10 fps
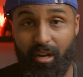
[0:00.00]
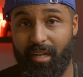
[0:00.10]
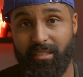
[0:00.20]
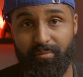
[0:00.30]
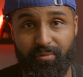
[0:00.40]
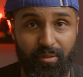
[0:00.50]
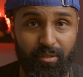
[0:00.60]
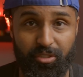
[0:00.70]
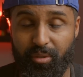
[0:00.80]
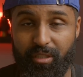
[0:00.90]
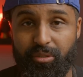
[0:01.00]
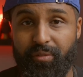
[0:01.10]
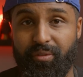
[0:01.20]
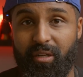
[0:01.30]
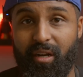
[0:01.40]
Awesome for shooting
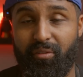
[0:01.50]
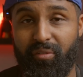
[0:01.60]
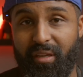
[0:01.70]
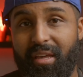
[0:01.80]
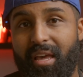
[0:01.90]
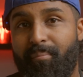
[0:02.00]
street photography,